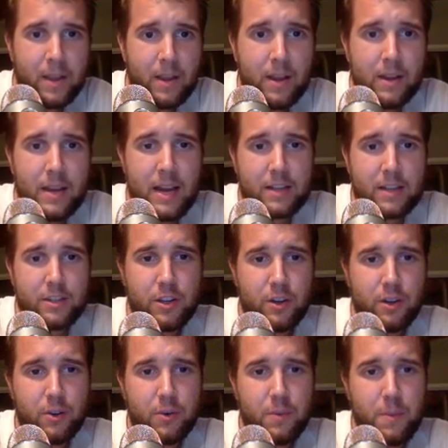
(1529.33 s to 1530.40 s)
Yeah,
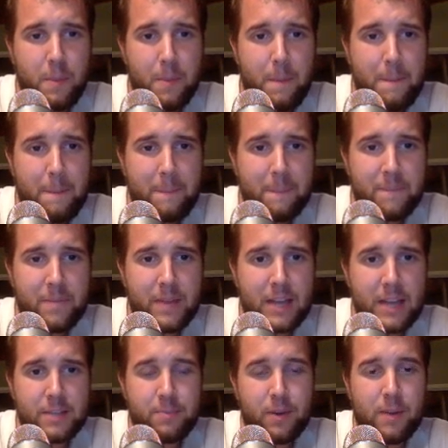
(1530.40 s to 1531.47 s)
so
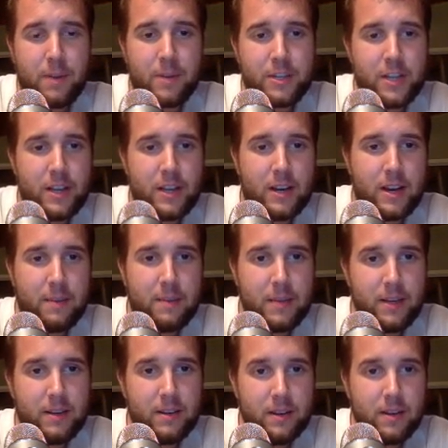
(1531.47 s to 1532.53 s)
that's pretty much it. I
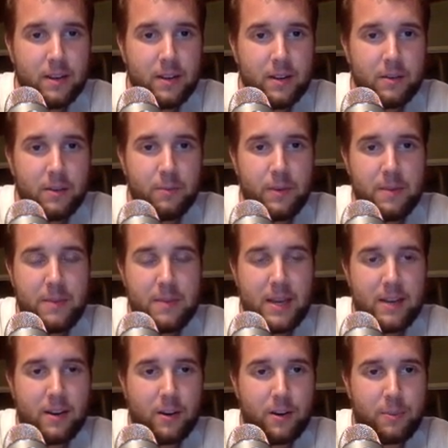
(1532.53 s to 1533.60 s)
mean, we
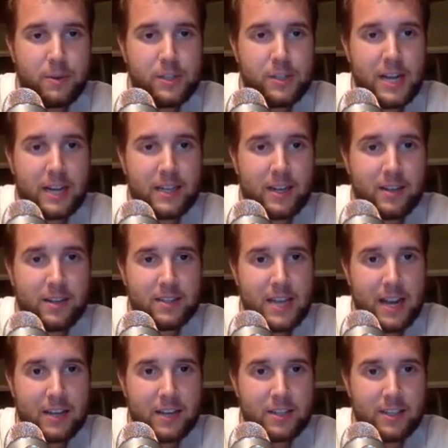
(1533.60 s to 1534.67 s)
made our projectiles
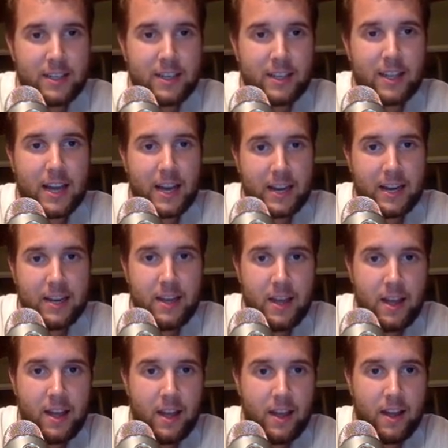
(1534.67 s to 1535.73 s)
actually collide
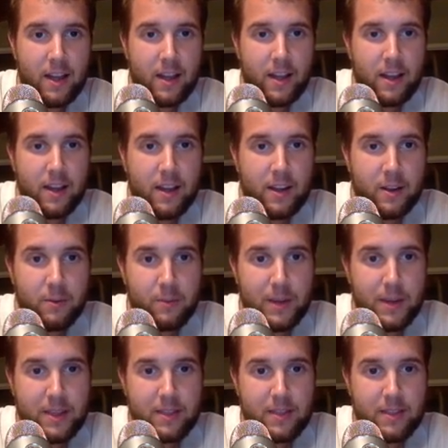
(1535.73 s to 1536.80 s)

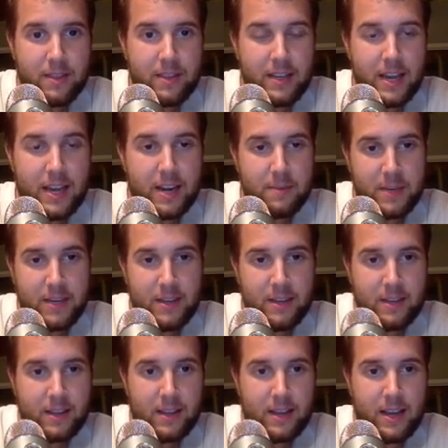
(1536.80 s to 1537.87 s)
with the enemy
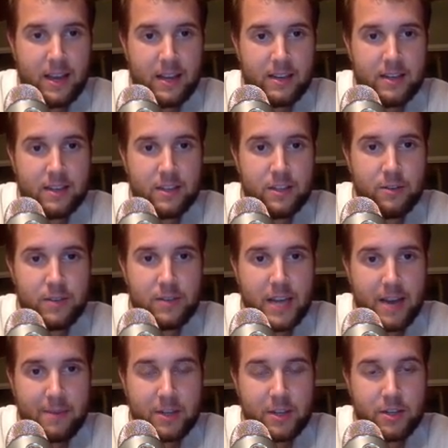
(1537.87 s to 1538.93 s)
and do
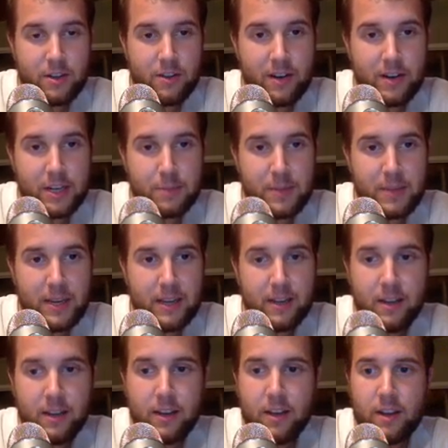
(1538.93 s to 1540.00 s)
damage to their HP.
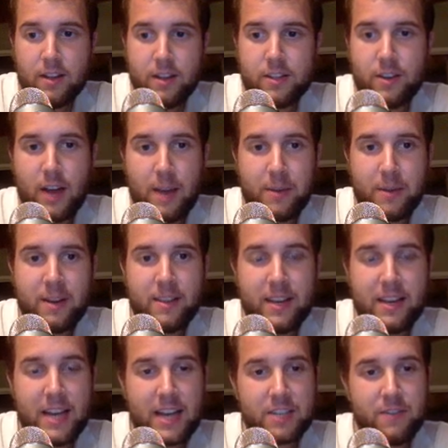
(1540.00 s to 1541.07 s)
So how about in the
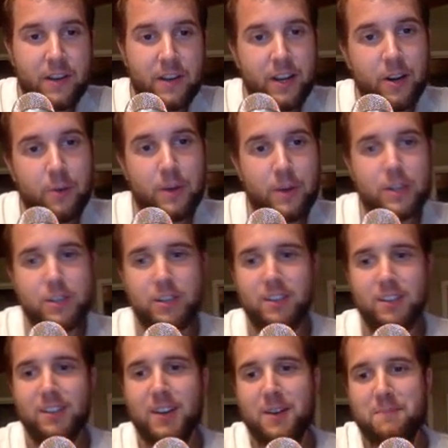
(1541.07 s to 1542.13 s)
next video, which
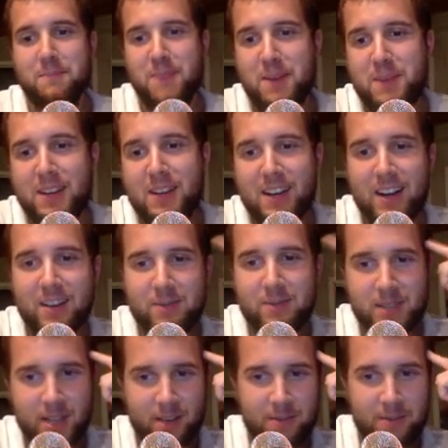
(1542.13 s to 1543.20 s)
may be kind of
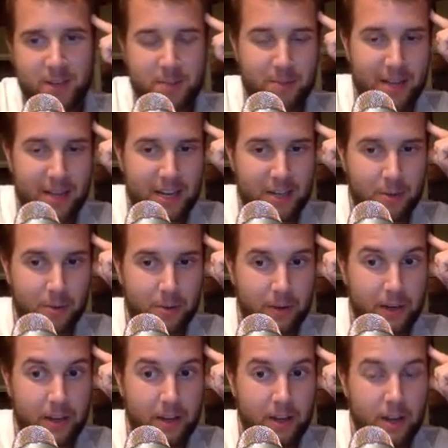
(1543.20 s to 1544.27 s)

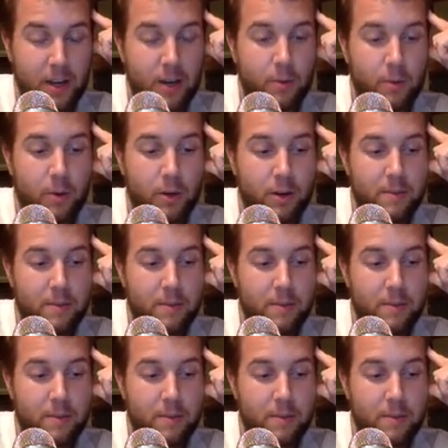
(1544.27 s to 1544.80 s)
self-explanatory, we're going to